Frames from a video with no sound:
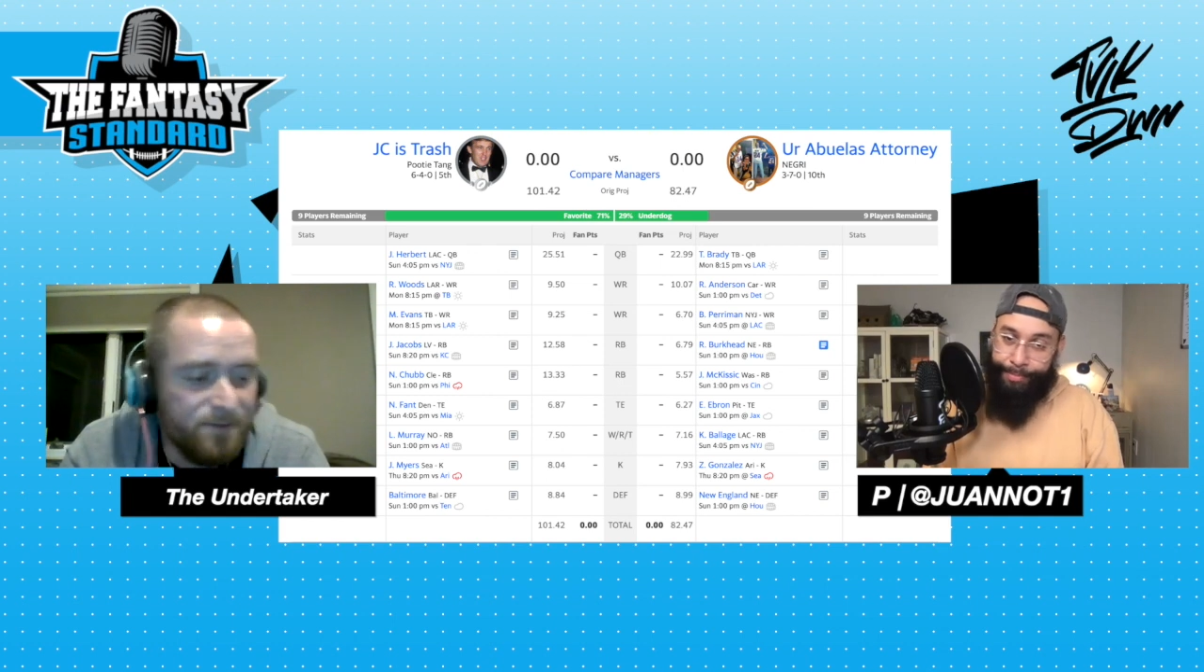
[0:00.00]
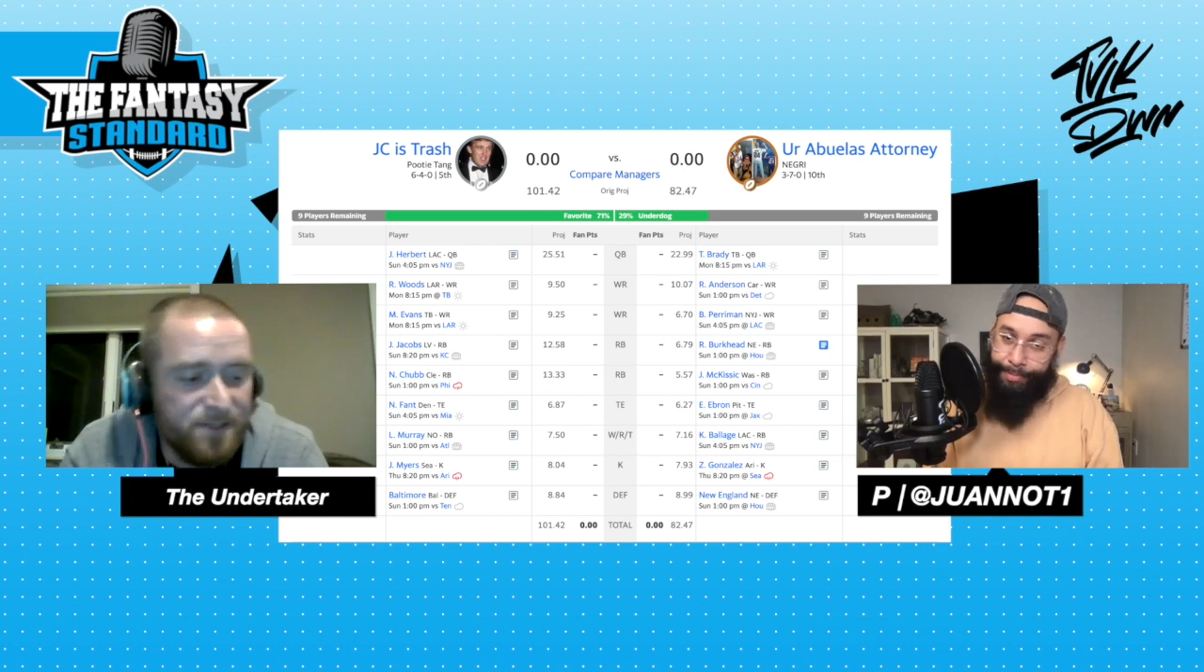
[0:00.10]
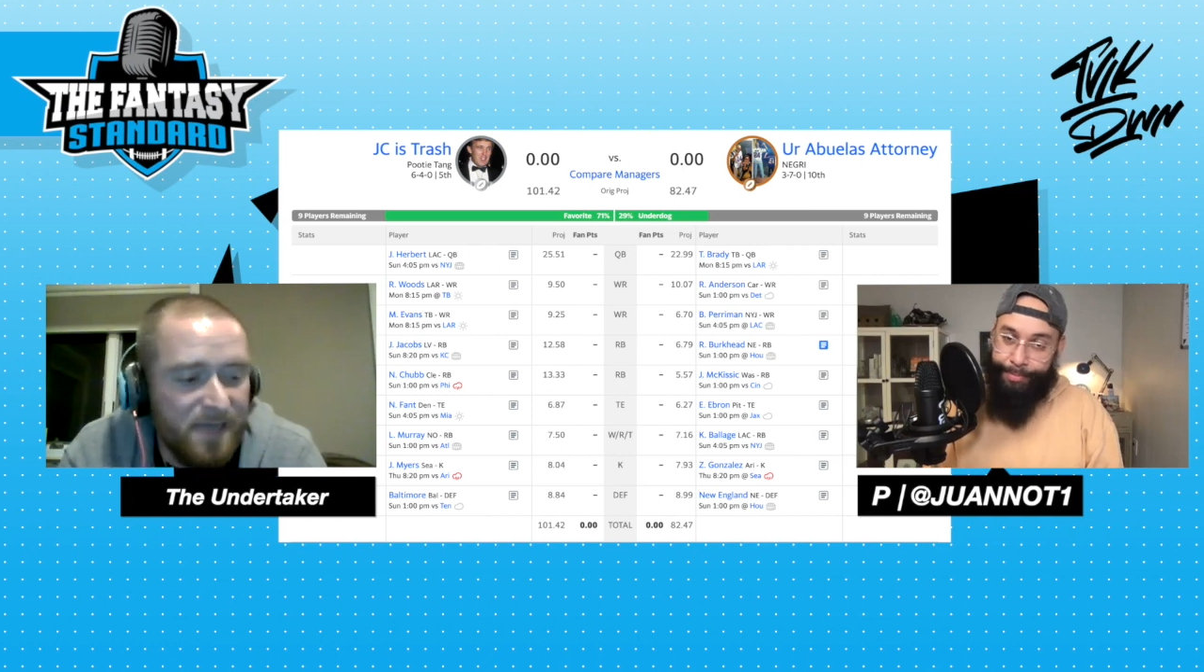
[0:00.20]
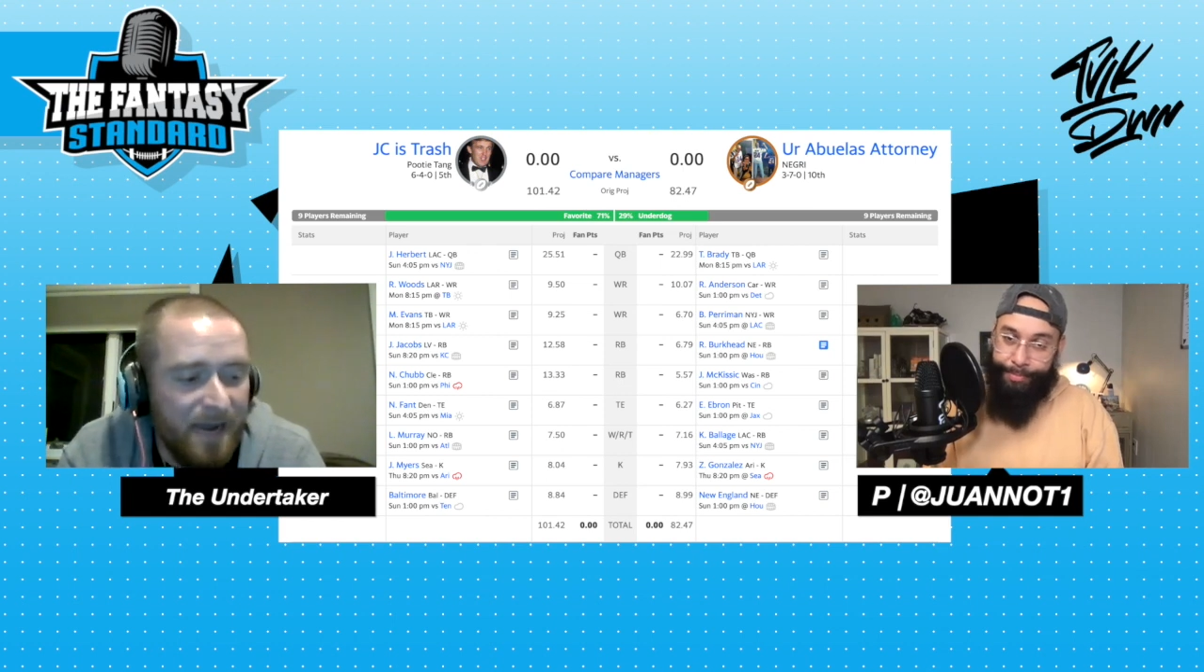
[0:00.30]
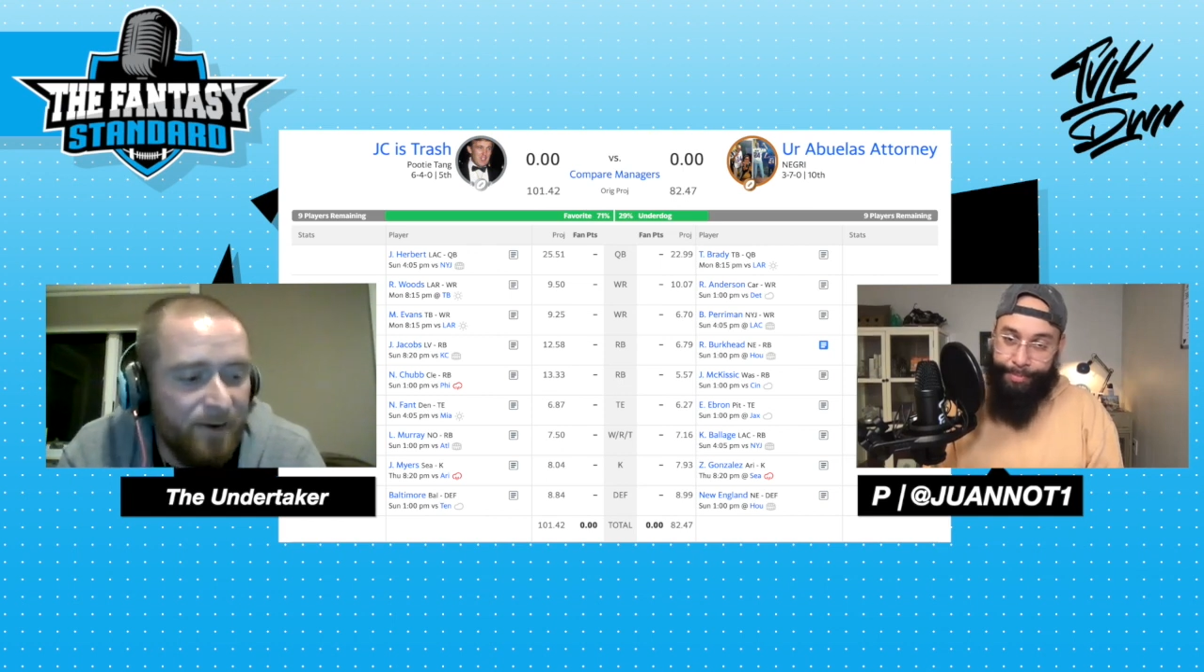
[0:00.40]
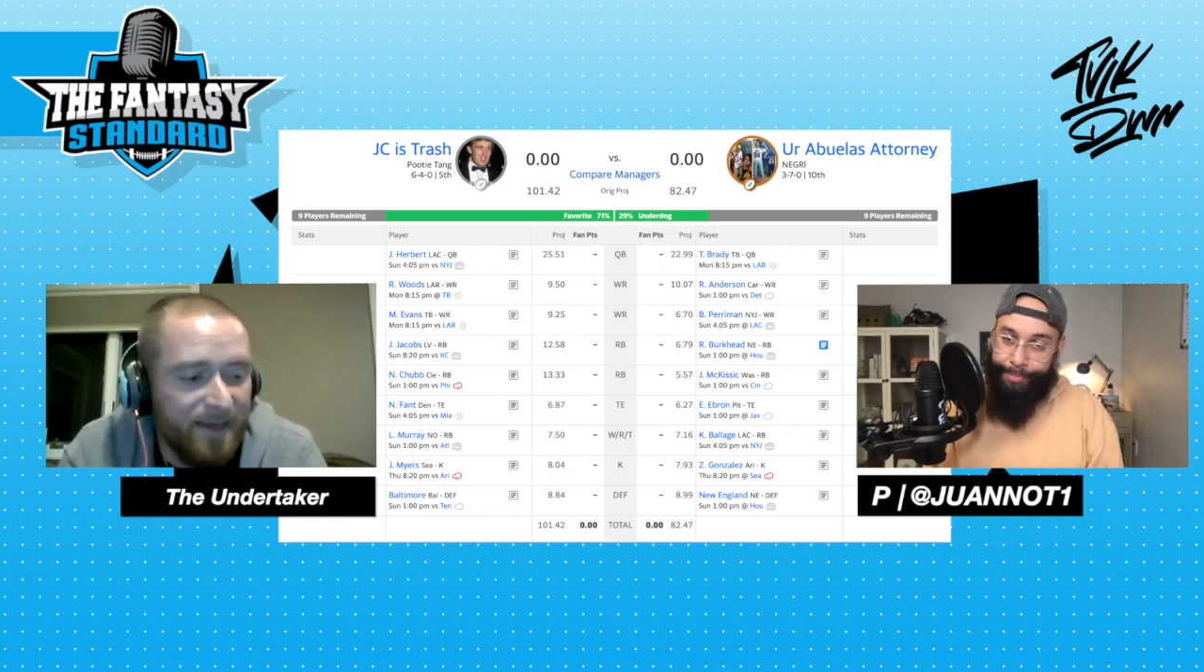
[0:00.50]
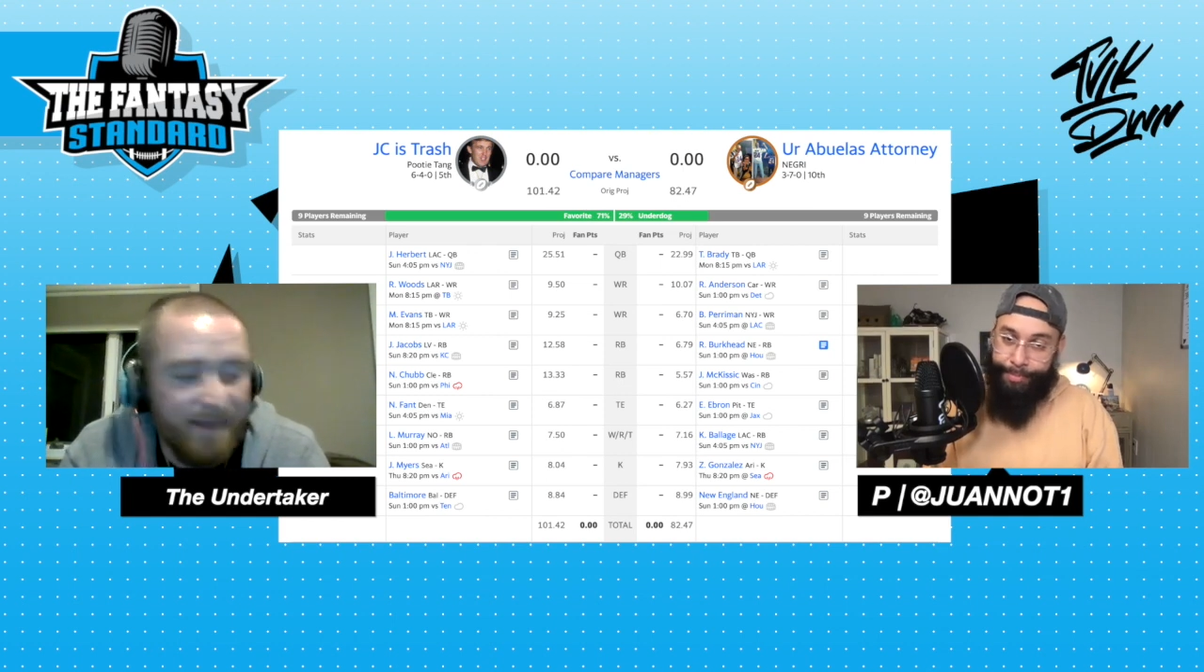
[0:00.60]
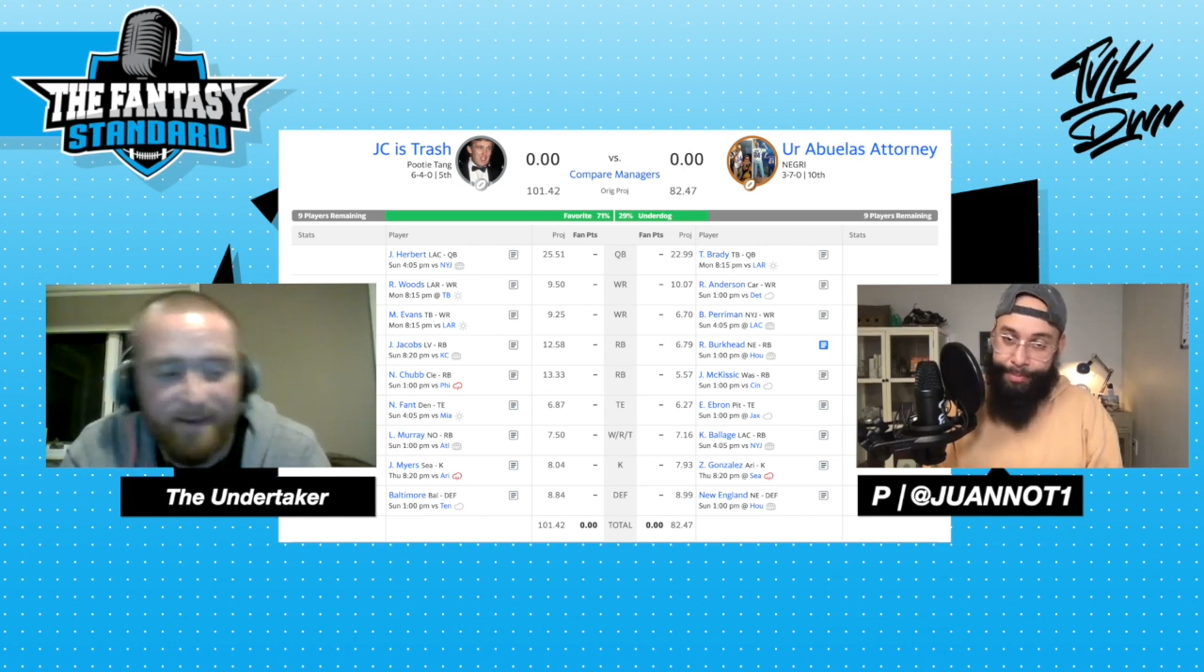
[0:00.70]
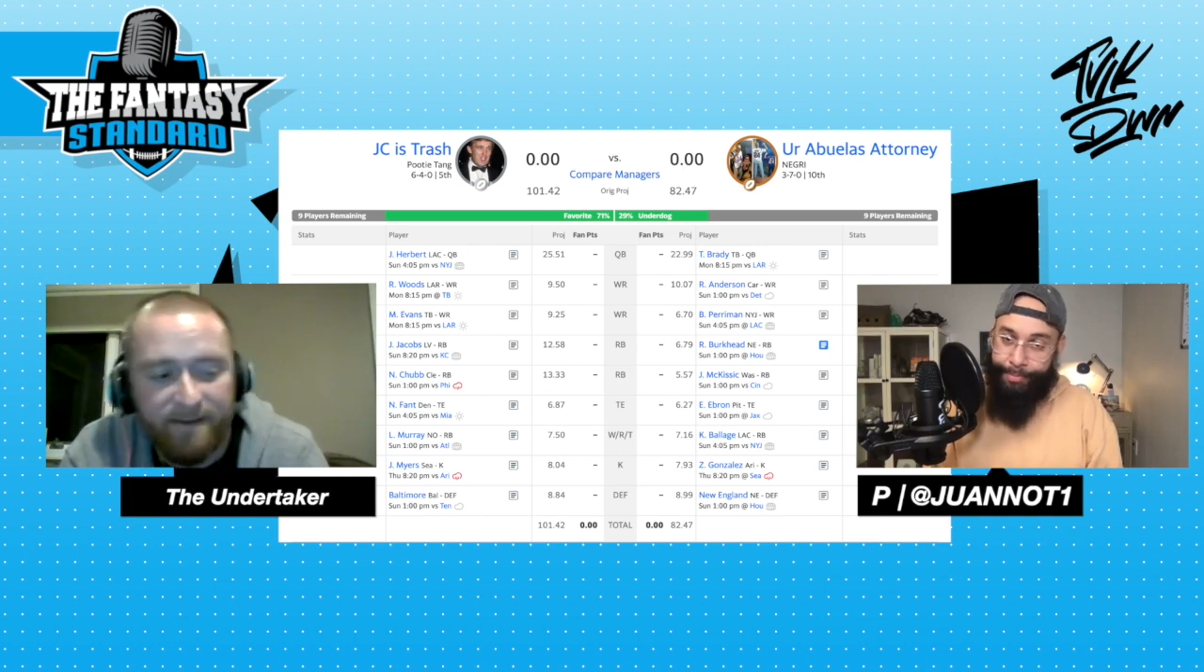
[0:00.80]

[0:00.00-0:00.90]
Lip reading: see how I can't